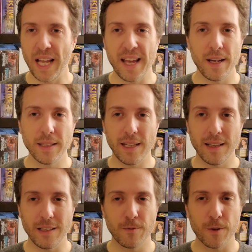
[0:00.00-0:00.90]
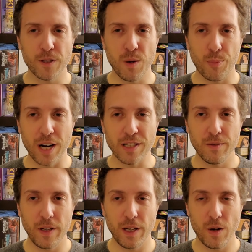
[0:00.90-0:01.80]
on getting these first impression
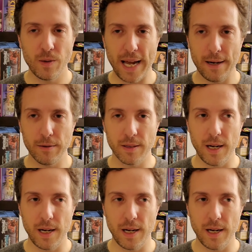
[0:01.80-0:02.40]
videos out,